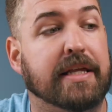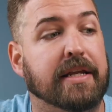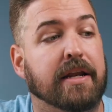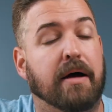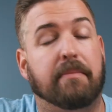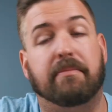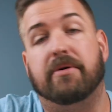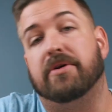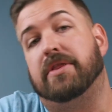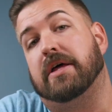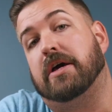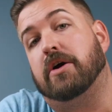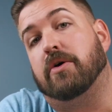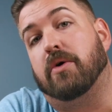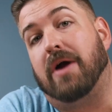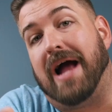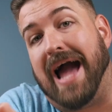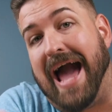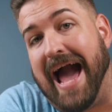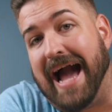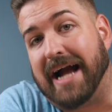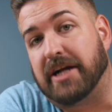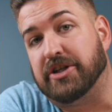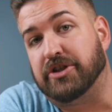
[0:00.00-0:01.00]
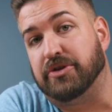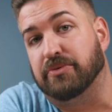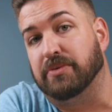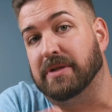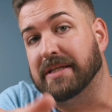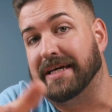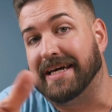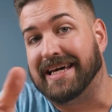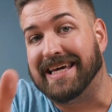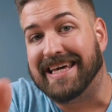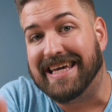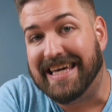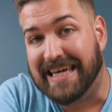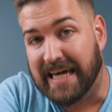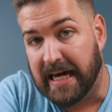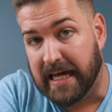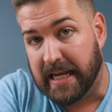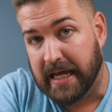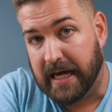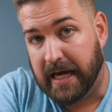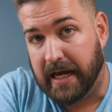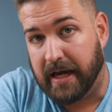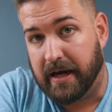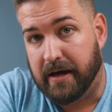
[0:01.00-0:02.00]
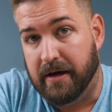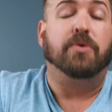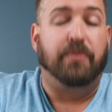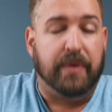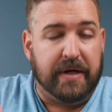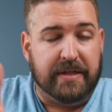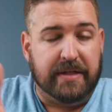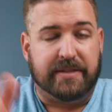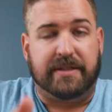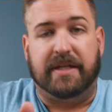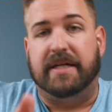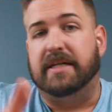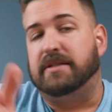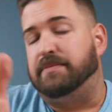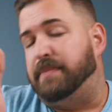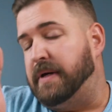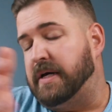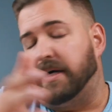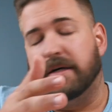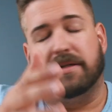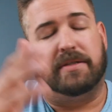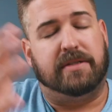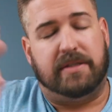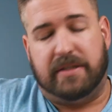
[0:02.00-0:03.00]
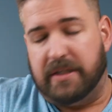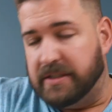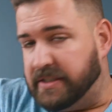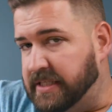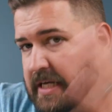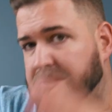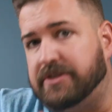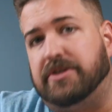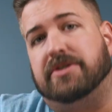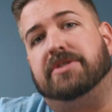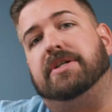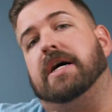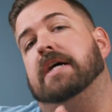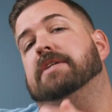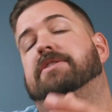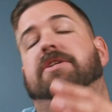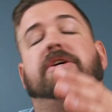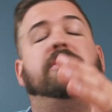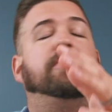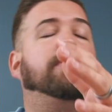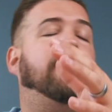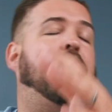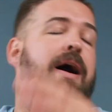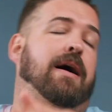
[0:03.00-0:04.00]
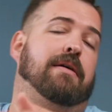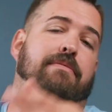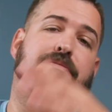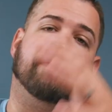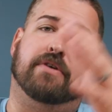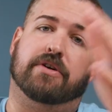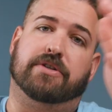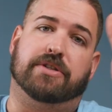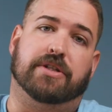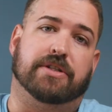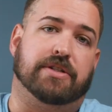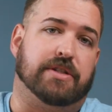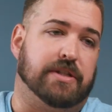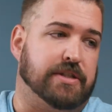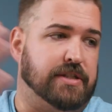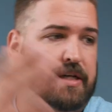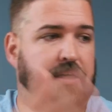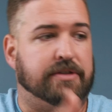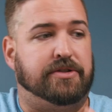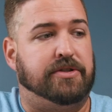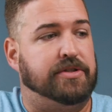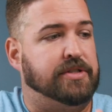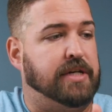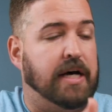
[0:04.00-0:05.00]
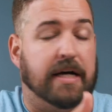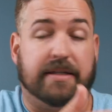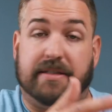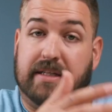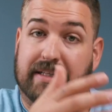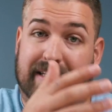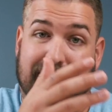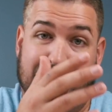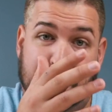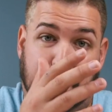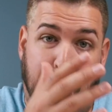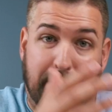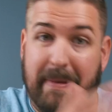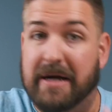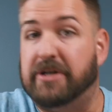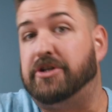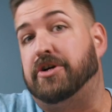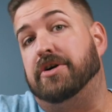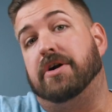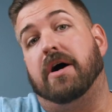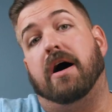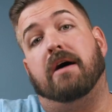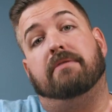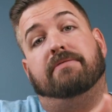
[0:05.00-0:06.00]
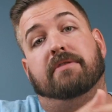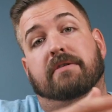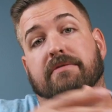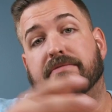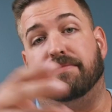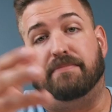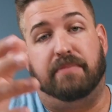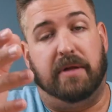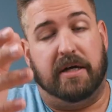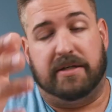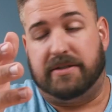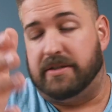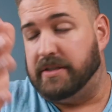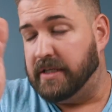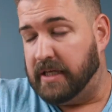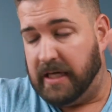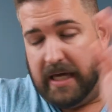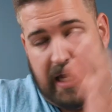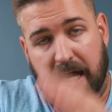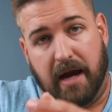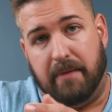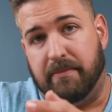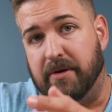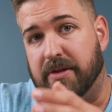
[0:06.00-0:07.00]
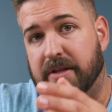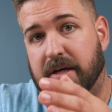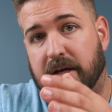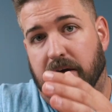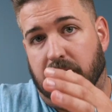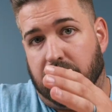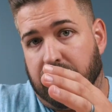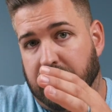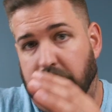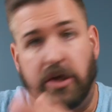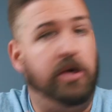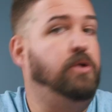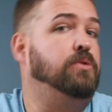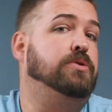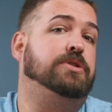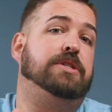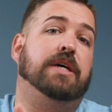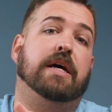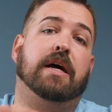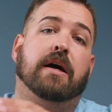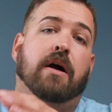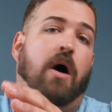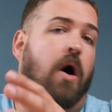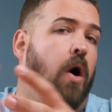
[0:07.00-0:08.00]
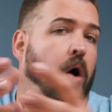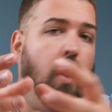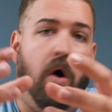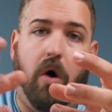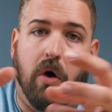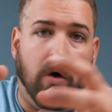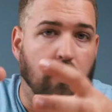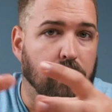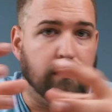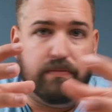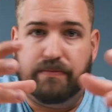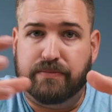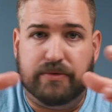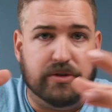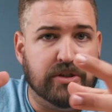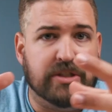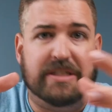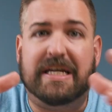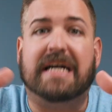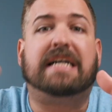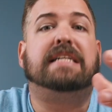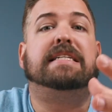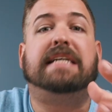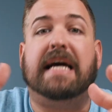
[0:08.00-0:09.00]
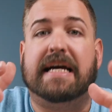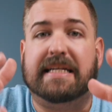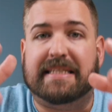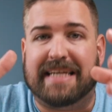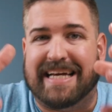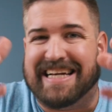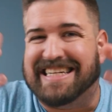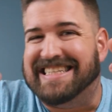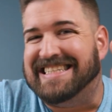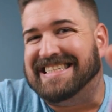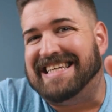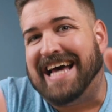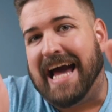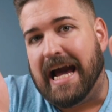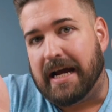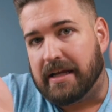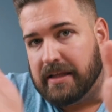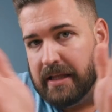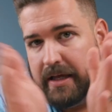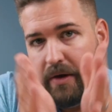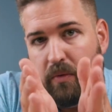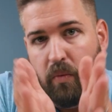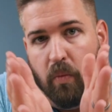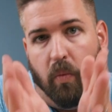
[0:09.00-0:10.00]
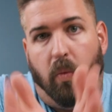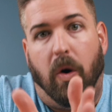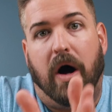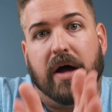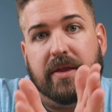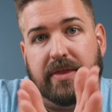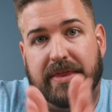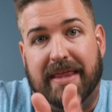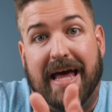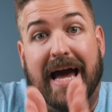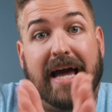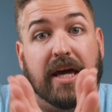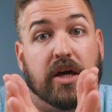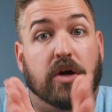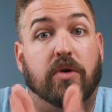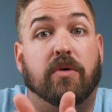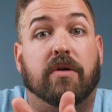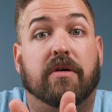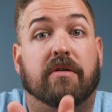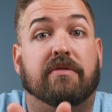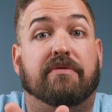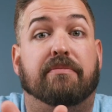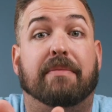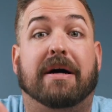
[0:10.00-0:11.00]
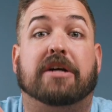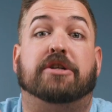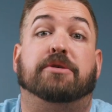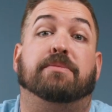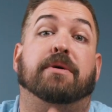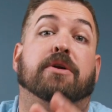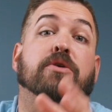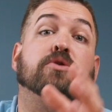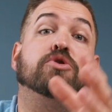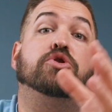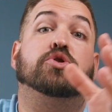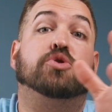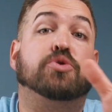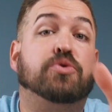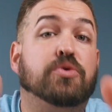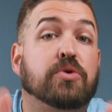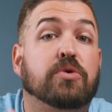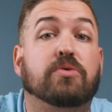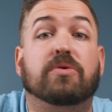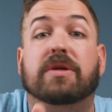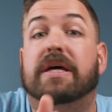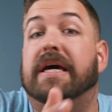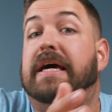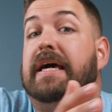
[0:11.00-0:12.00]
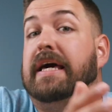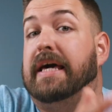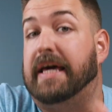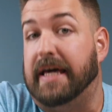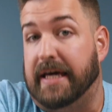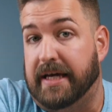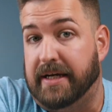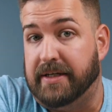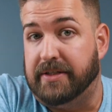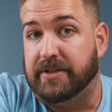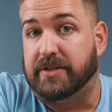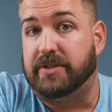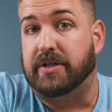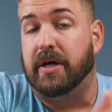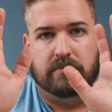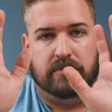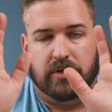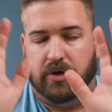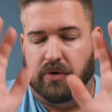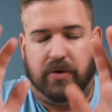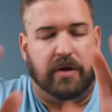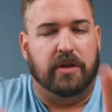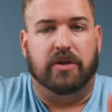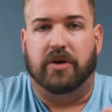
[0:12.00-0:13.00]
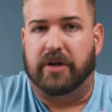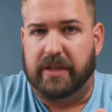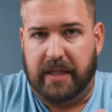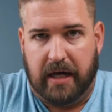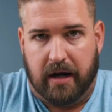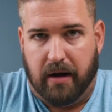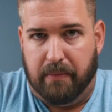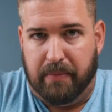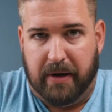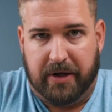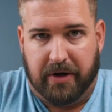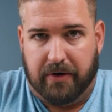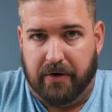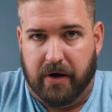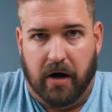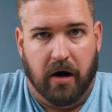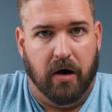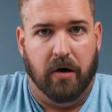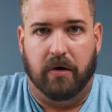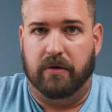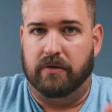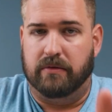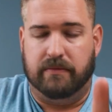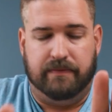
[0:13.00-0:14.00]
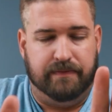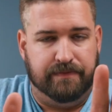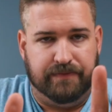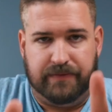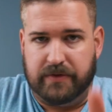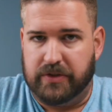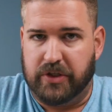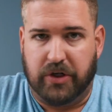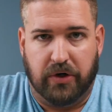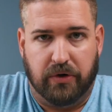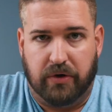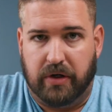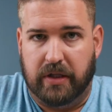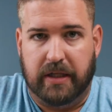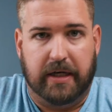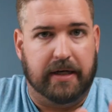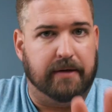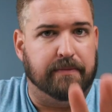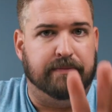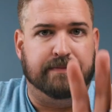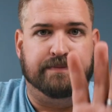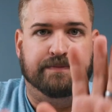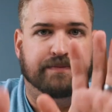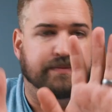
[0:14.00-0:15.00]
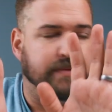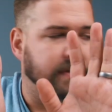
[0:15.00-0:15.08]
the number that you're actually getting. The reason is because the sensor size that you have versus the sensor size that that's measured off of, plus the camera that you're using, all dictates exactly what that unit of measurement truly is. You can look that up on your own, Google it,